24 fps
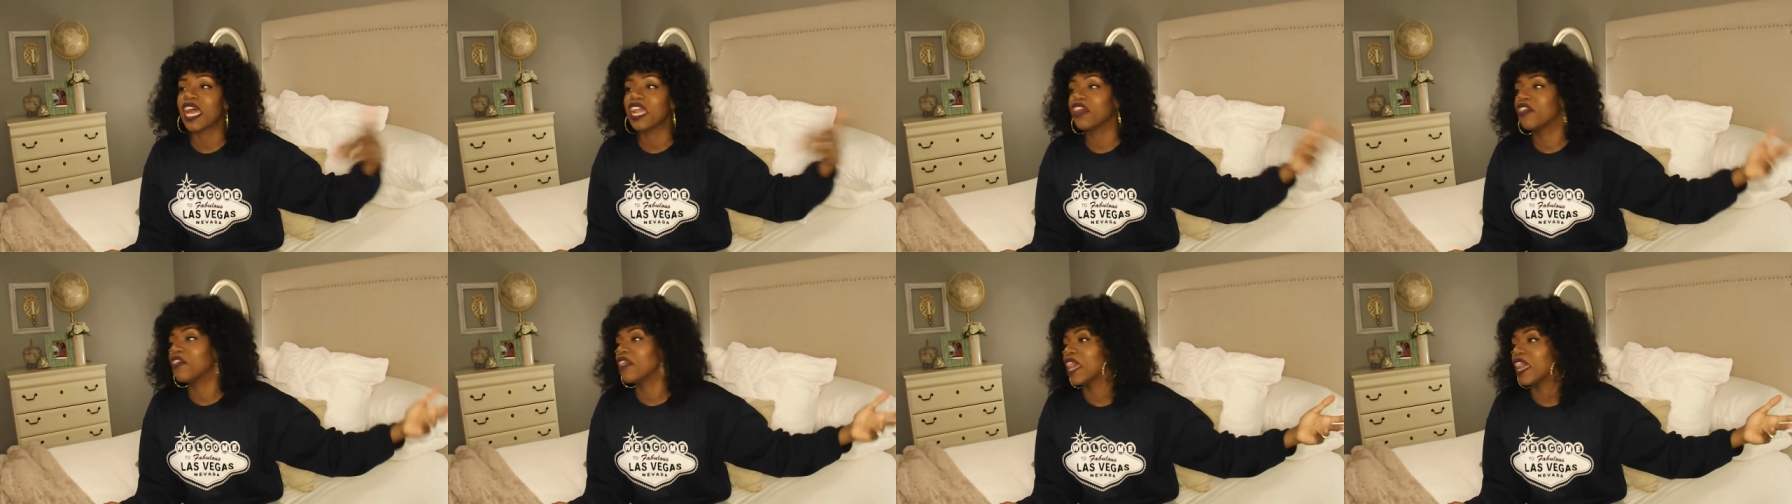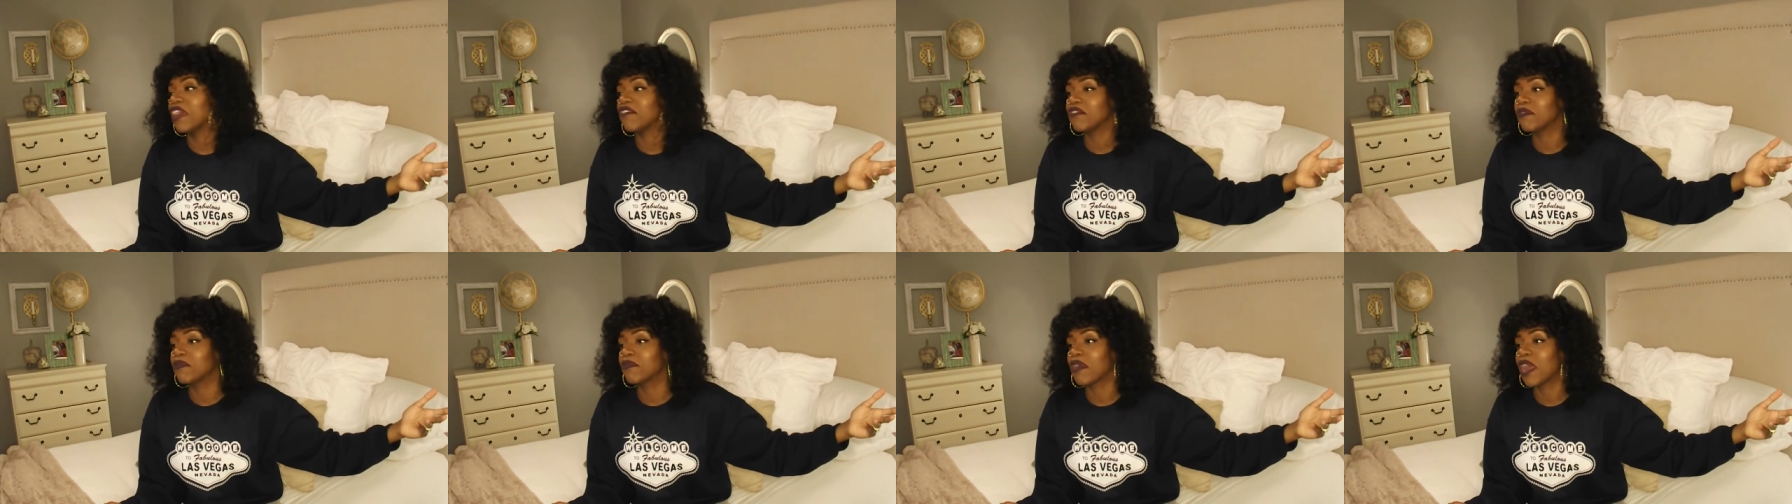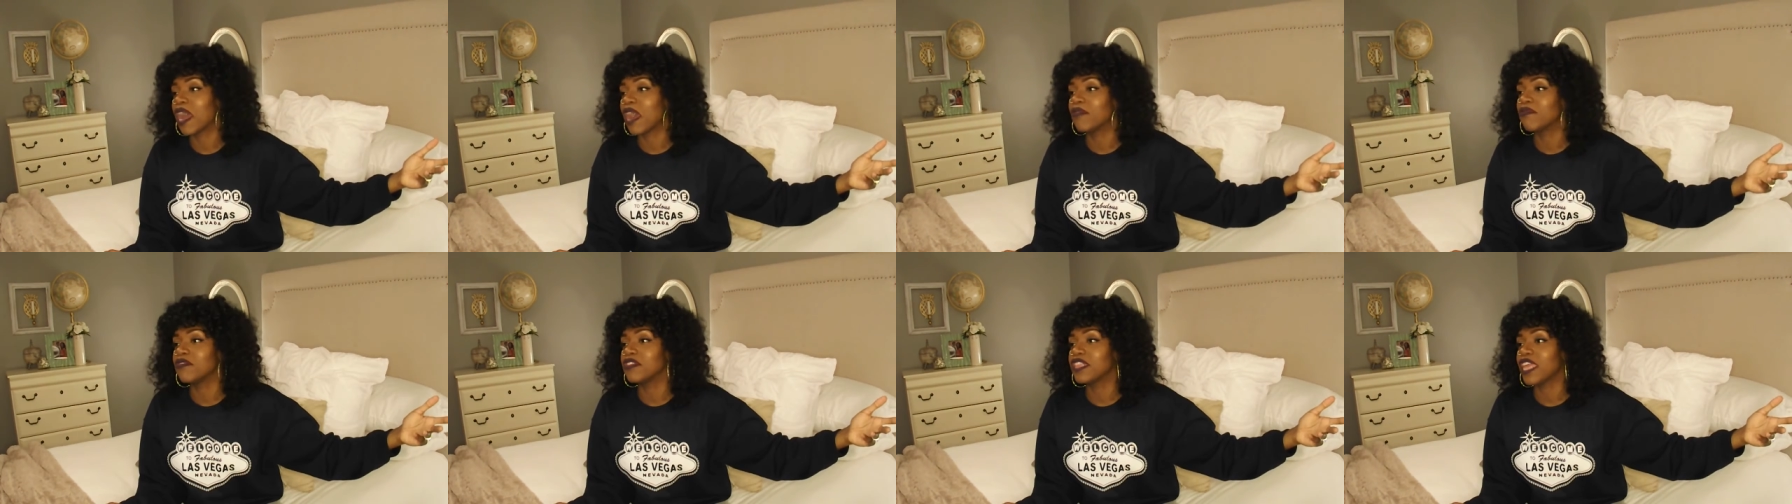don't have a
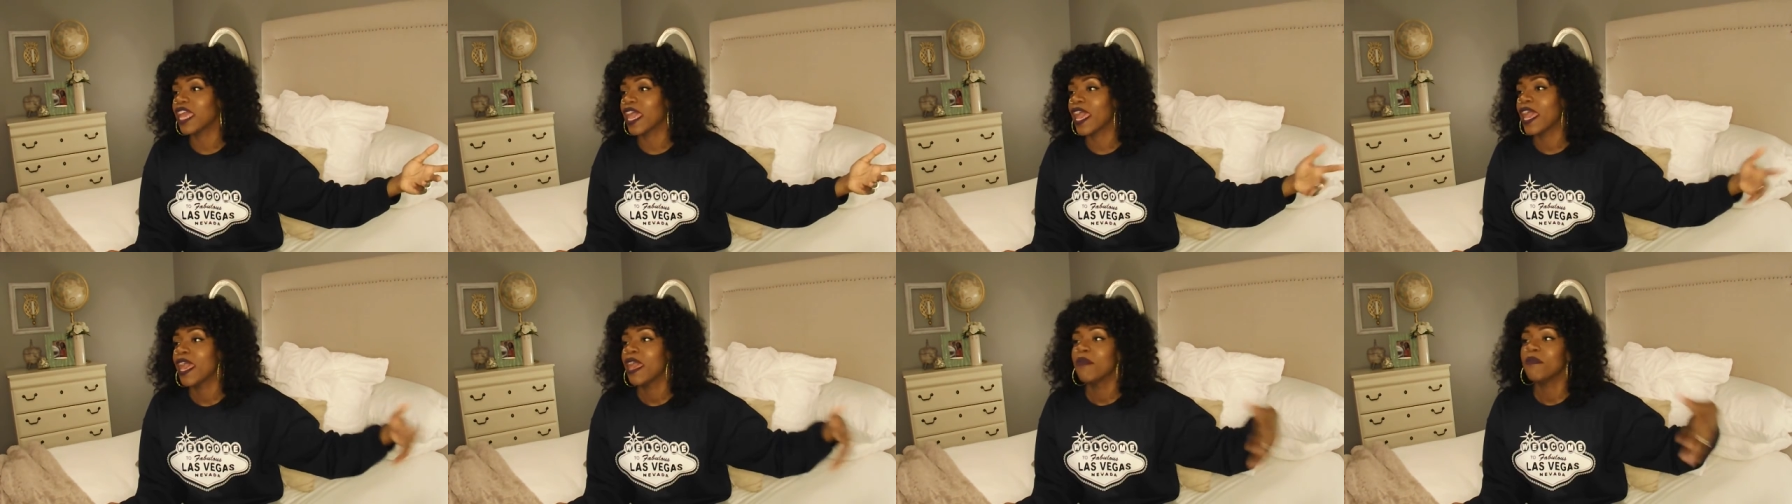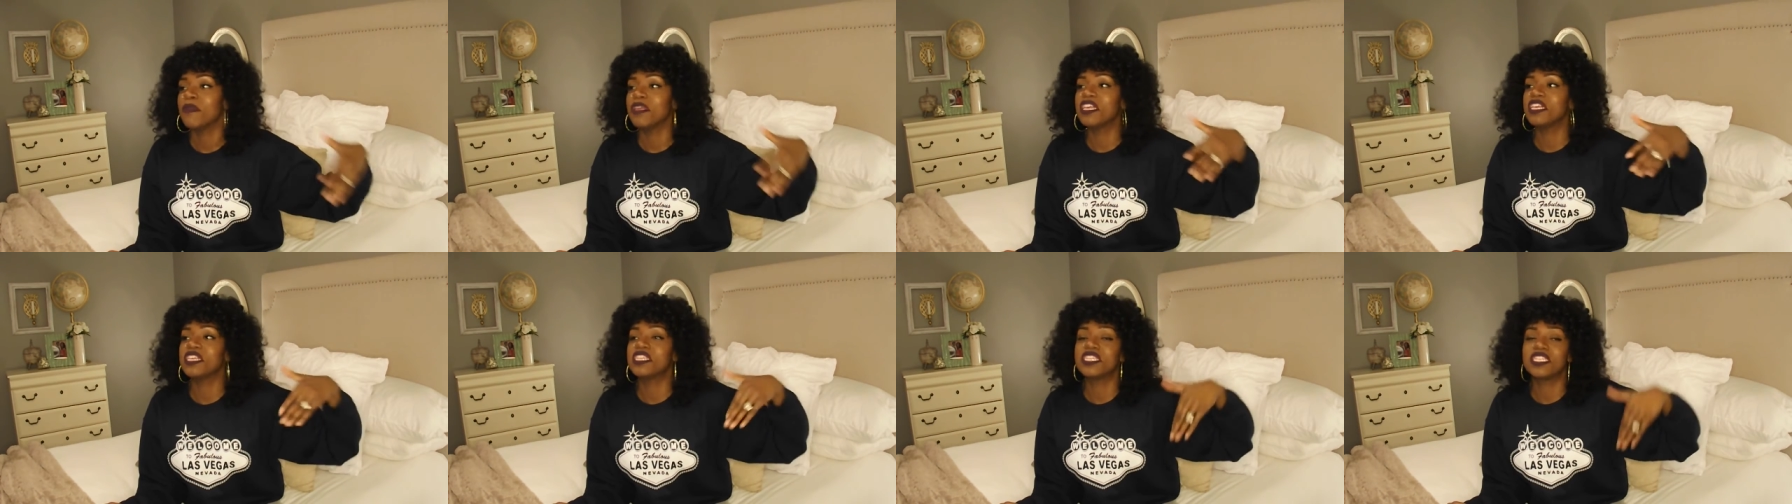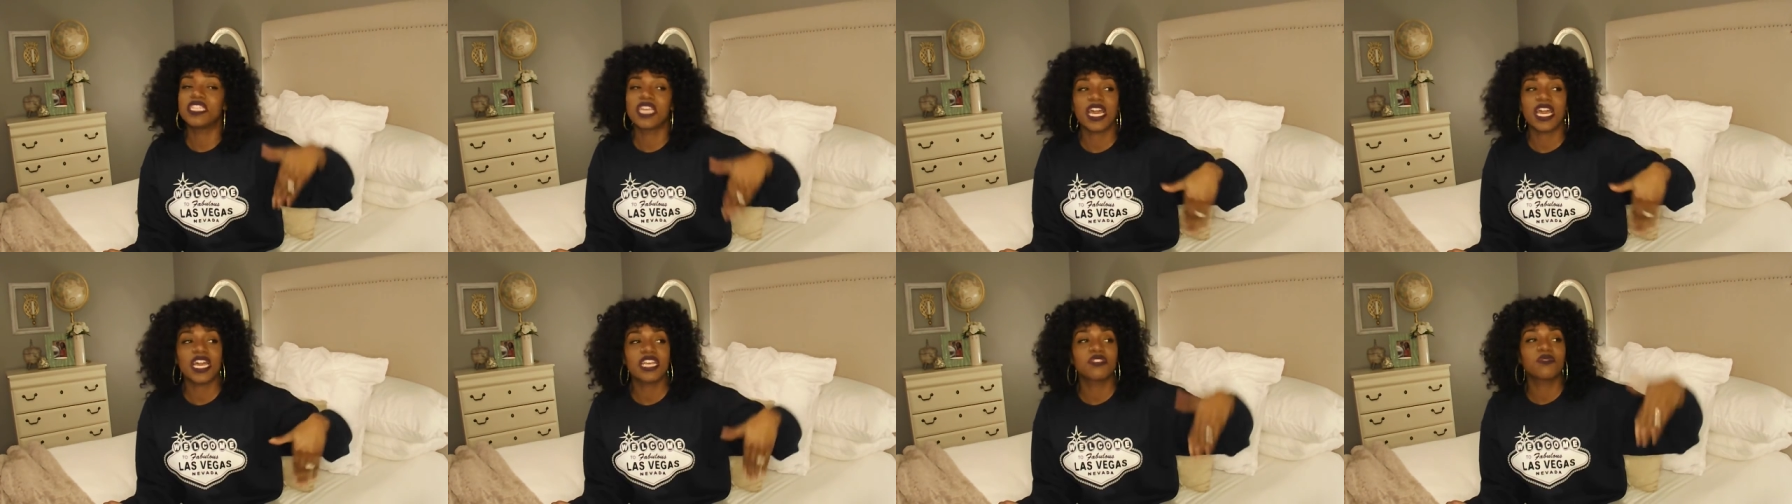problem with that, because
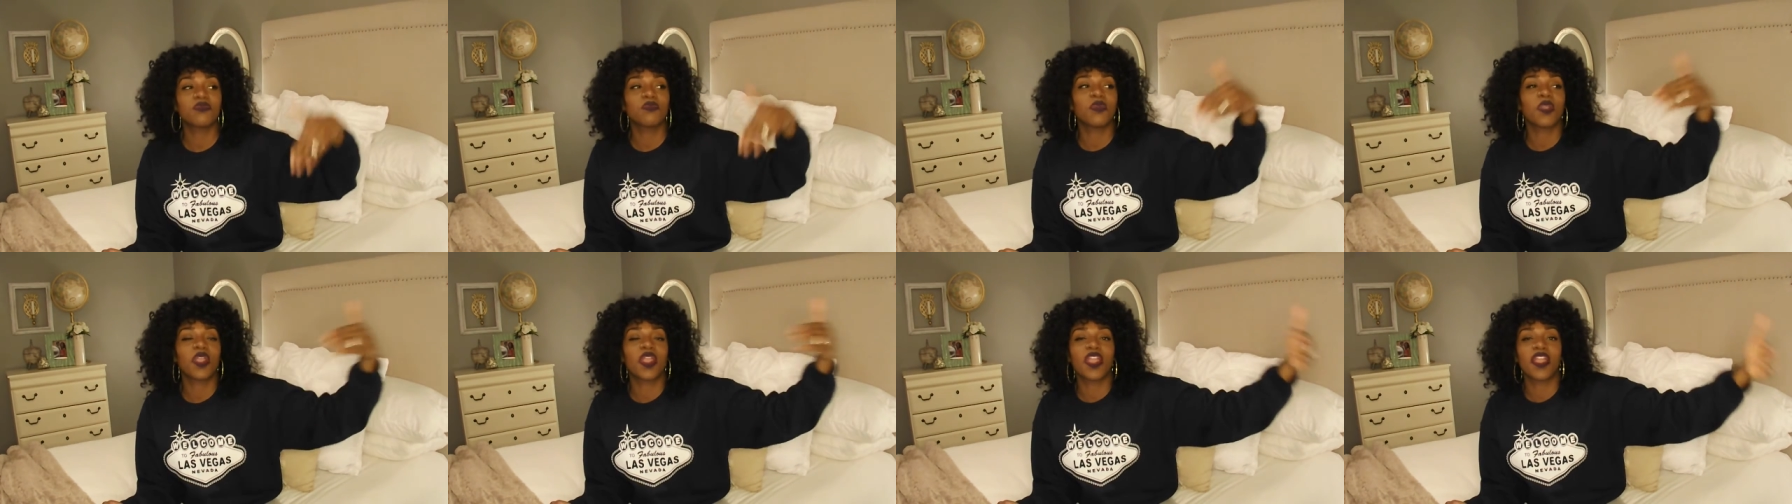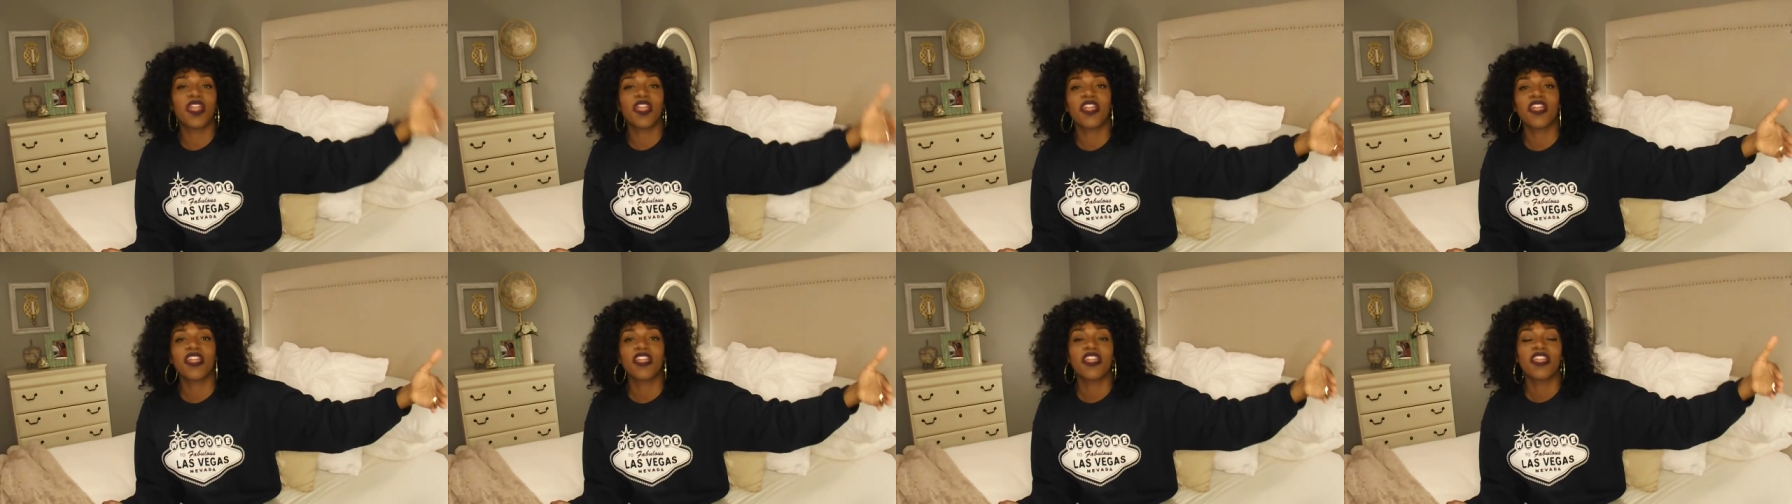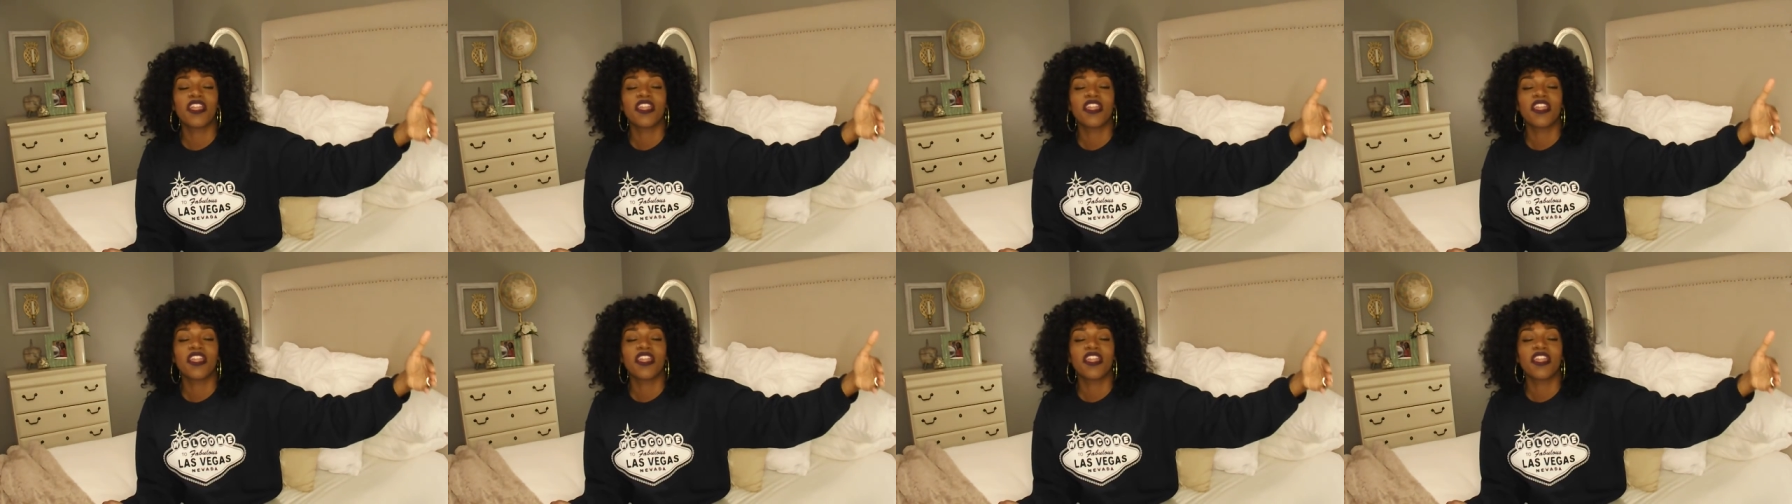that's where